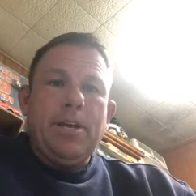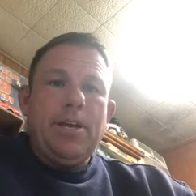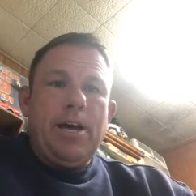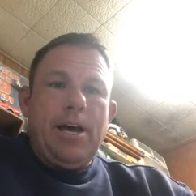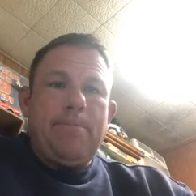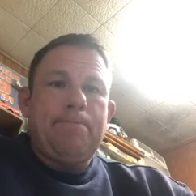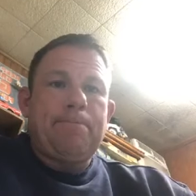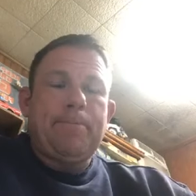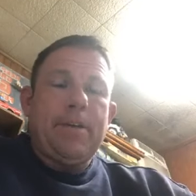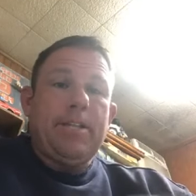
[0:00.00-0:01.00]

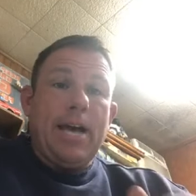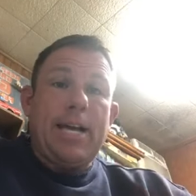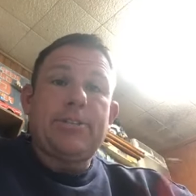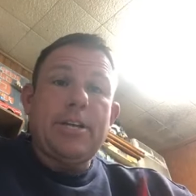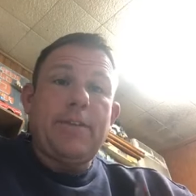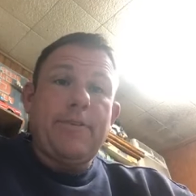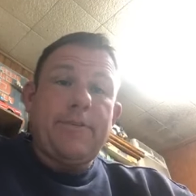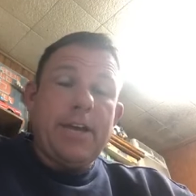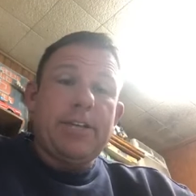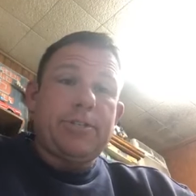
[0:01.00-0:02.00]
Like I said, if you
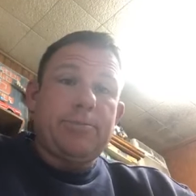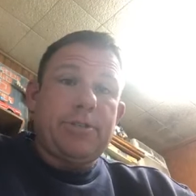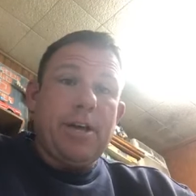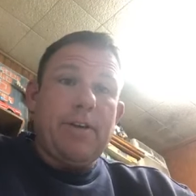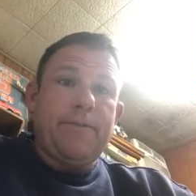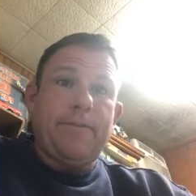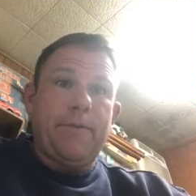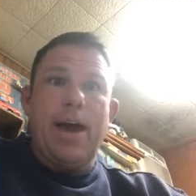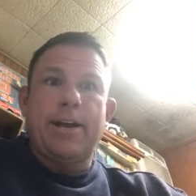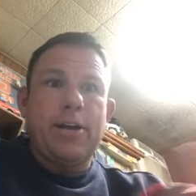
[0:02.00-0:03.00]
think of some stuff, if
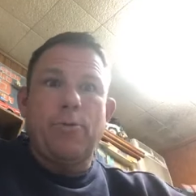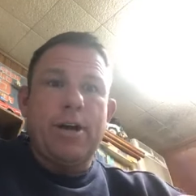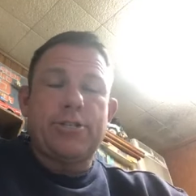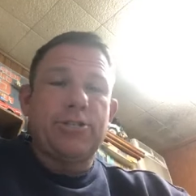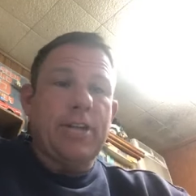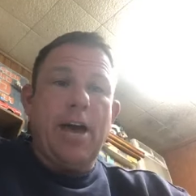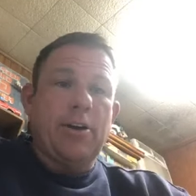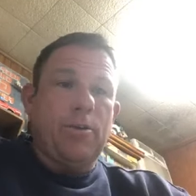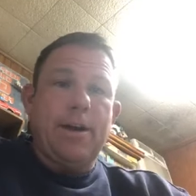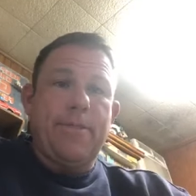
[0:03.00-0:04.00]
you've got any questions
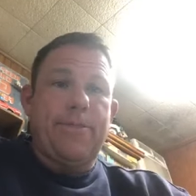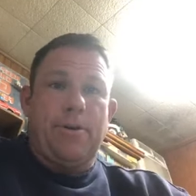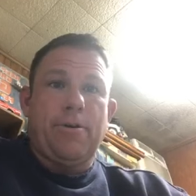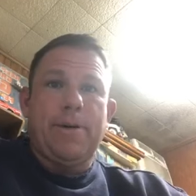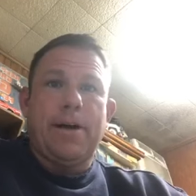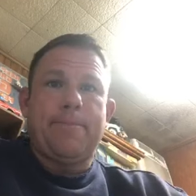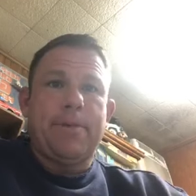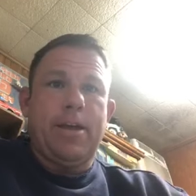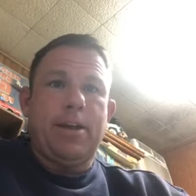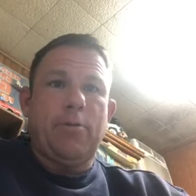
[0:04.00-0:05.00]
now, go ahead and throw them
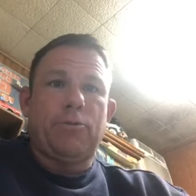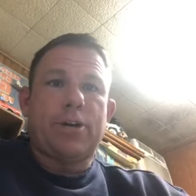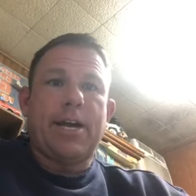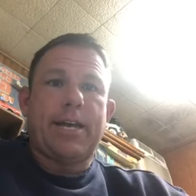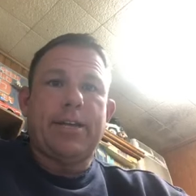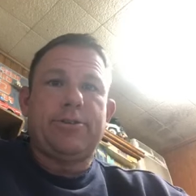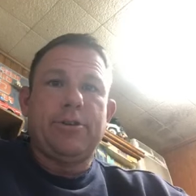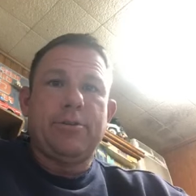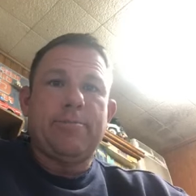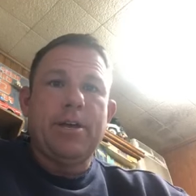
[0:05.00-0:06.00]
up, and we'll try to get
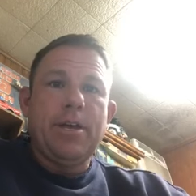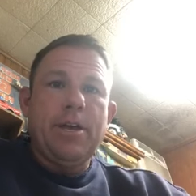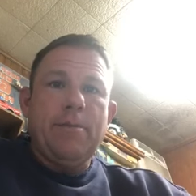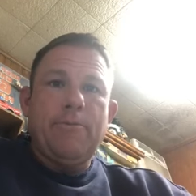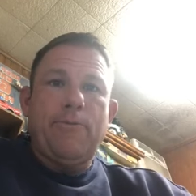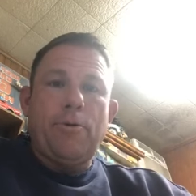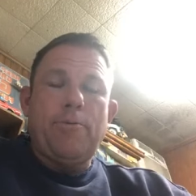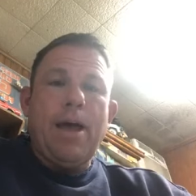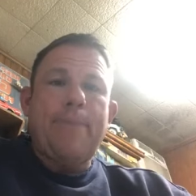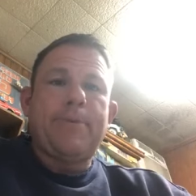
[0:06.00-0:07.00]
to them before
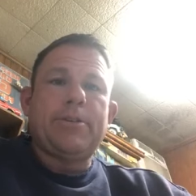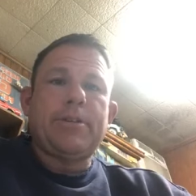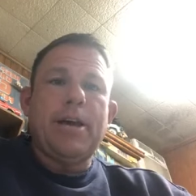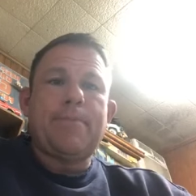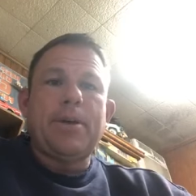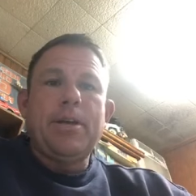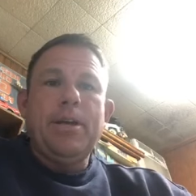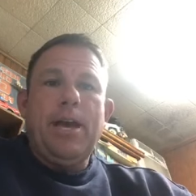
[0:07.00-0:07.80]
we wrap this up.